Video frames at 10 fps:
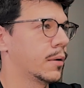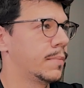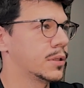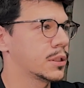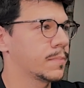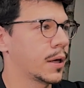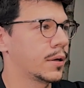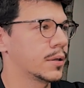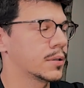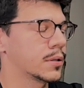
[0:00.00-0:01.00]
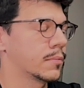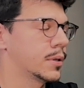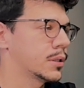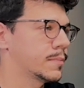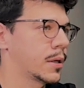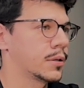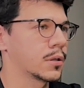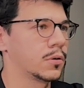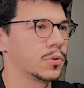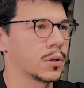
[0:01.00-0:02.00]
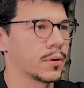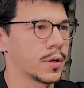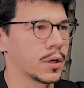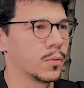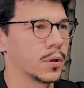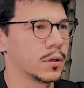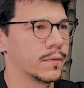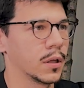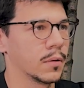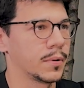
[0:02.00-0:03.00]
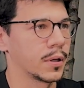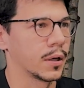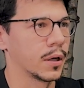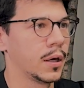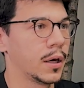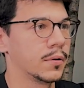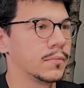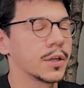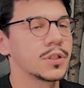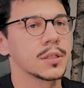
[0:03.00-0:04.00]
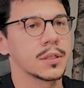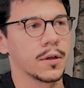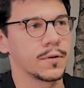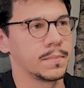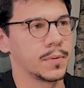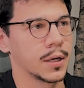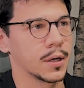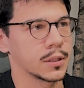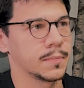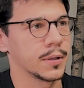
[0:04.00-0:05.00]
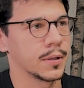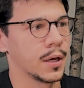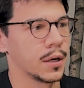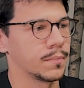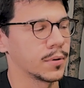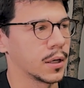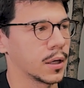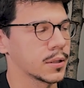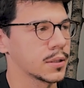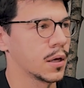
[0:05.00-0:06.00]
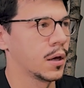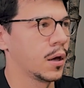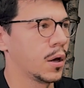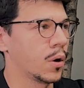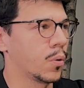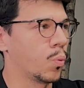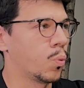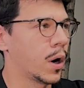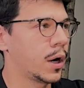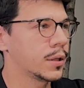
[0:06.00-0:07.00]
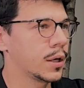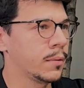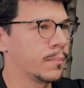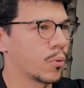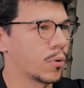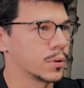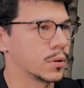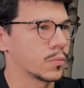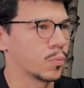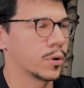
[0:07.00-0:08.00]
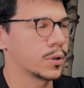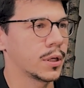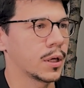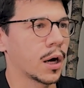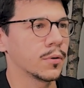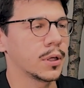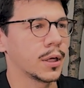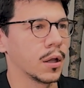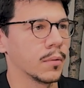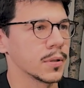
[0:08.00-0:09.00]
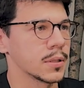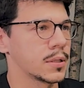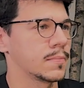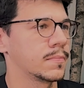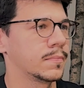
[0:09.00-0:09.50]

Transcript: A business plan is a crucial thing when developing not just software products but any products. Why are they important? How do they help us?